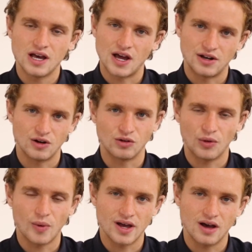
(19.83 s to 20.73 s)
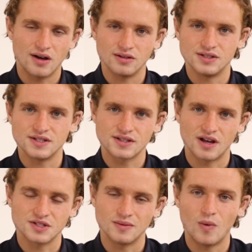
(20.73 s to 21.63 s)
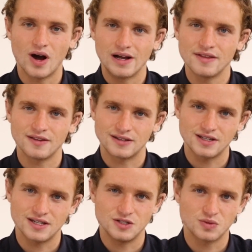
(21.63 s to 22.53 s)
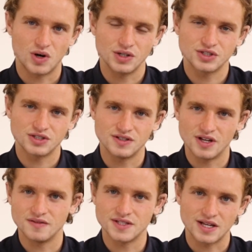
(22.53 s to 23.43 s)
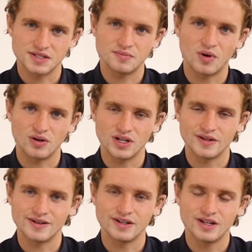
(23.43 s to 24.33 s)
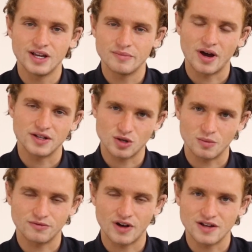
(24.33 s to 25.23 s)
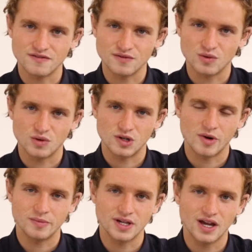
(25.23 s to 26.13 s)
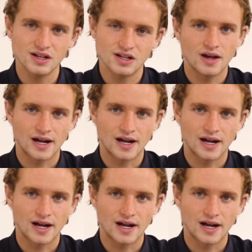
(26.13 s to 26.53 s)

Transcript: and along the way I'll discuss why I think each watch deserves that spot in my top 5 for Audemars Piguet,